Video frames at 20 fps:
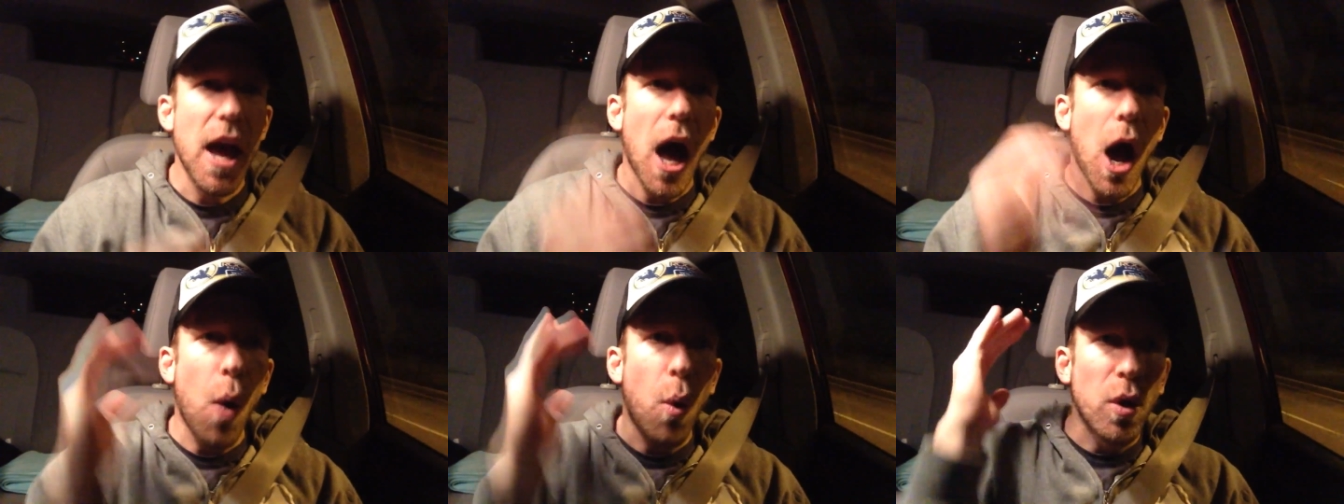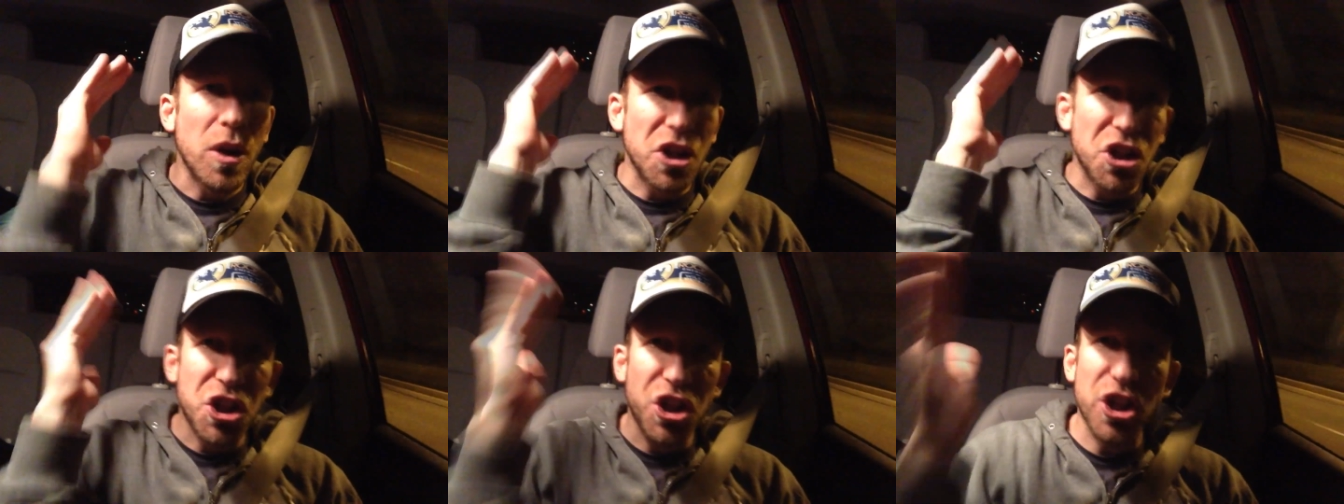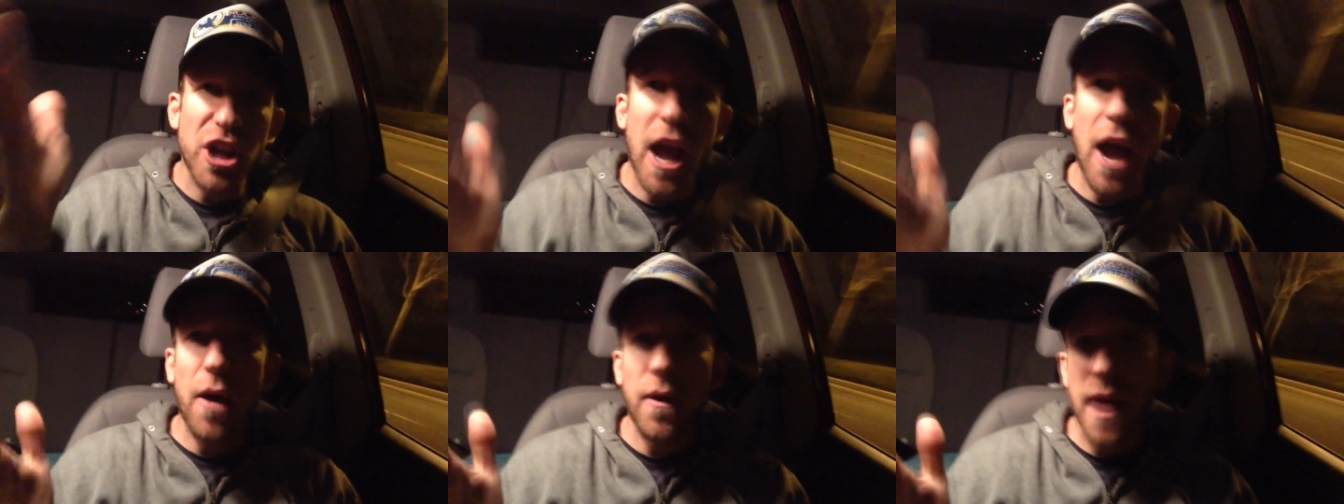I want to
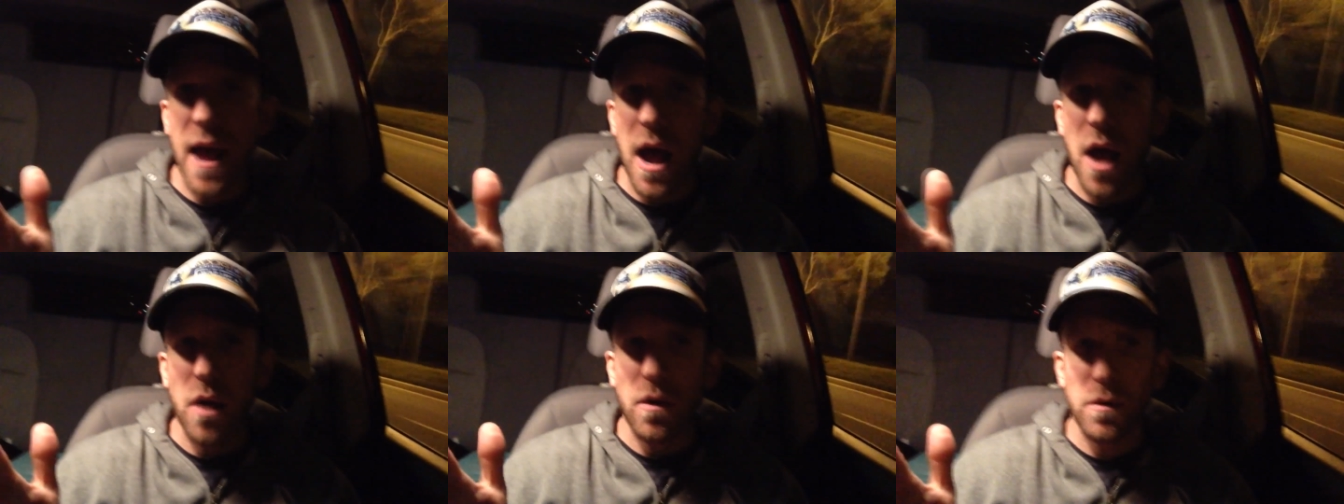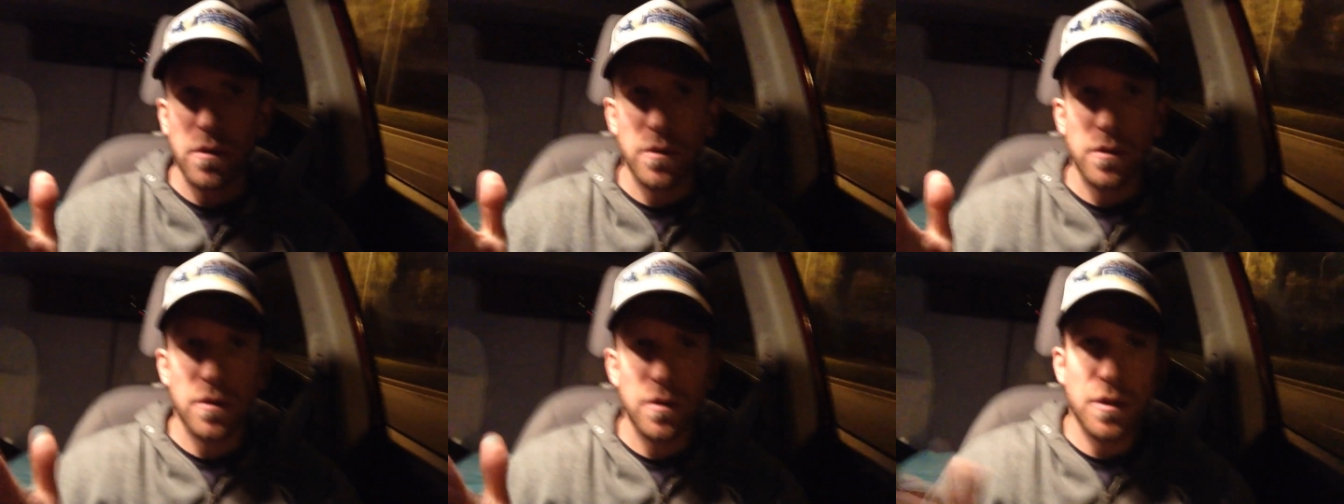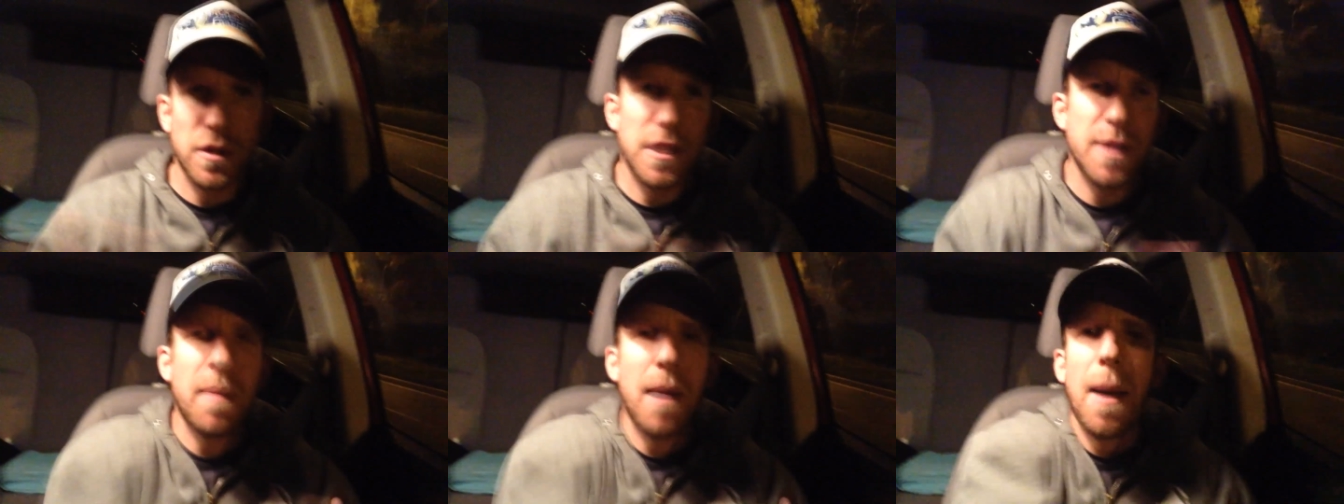shout out
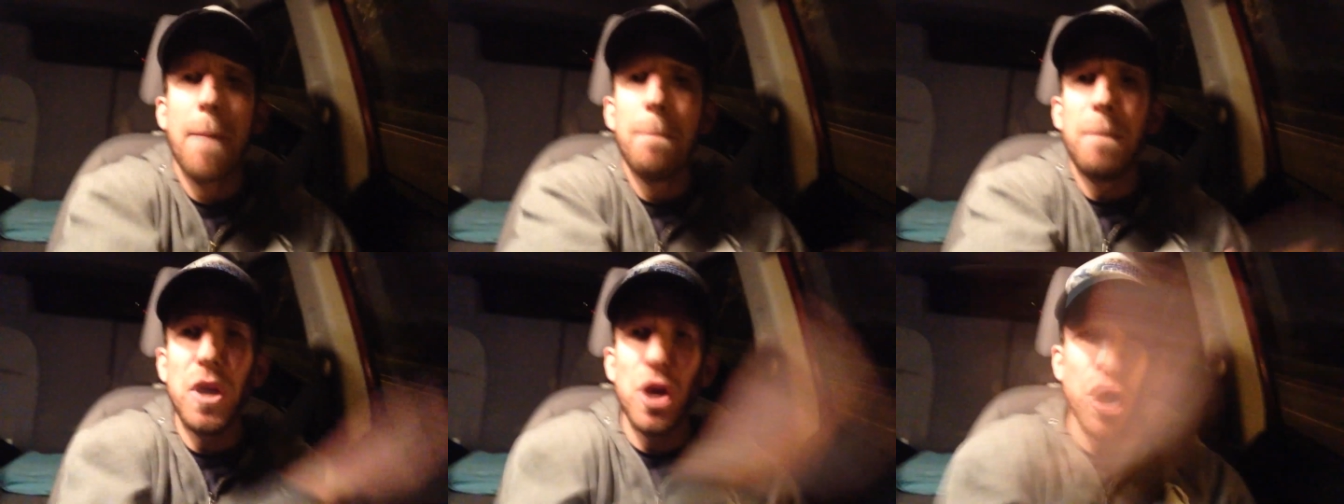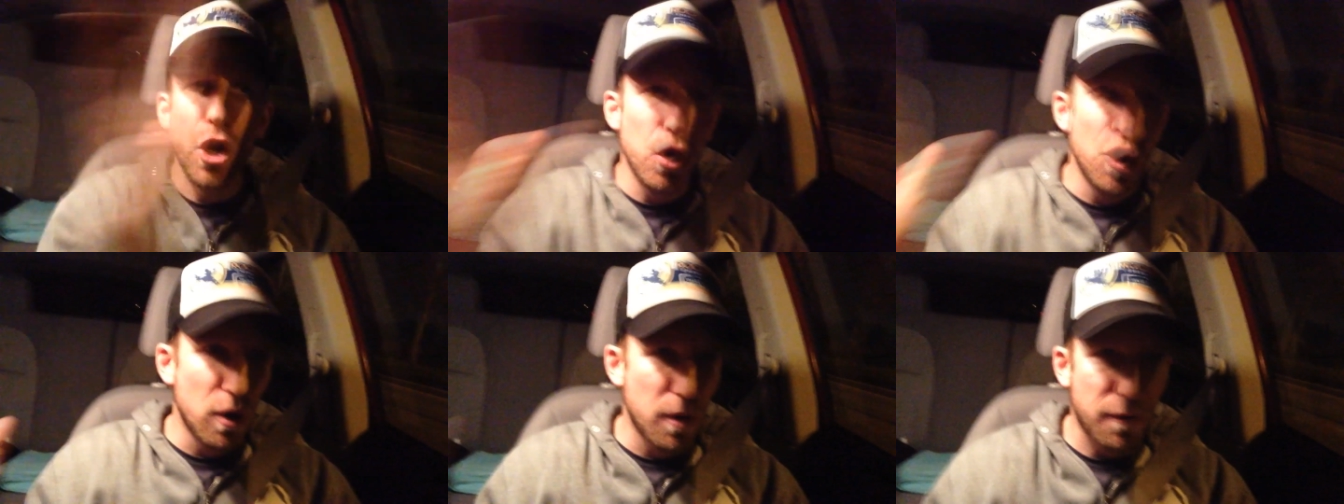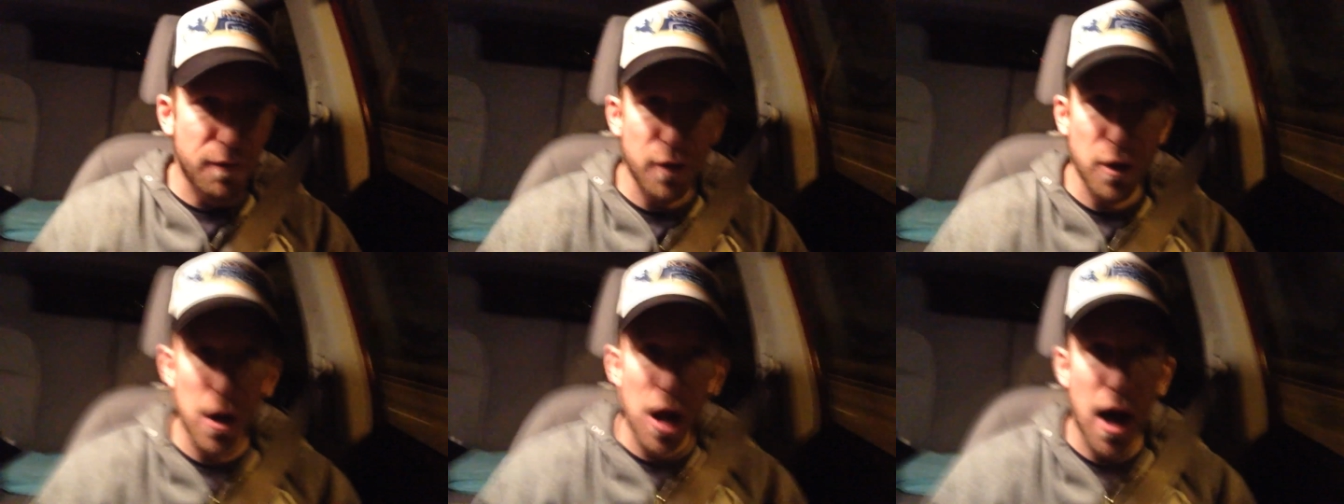to my
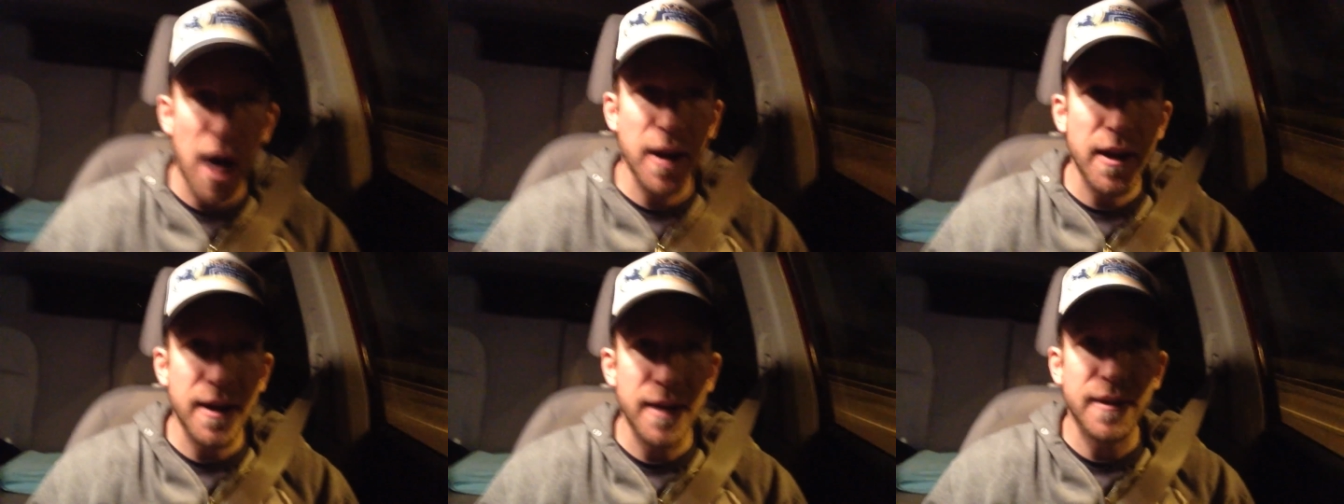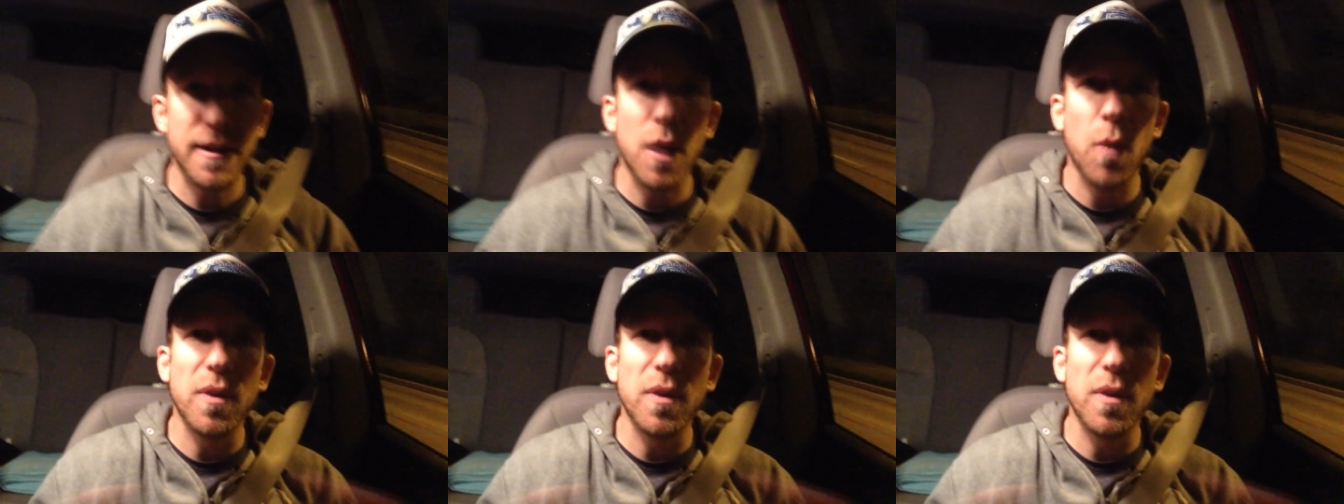beautiful audience.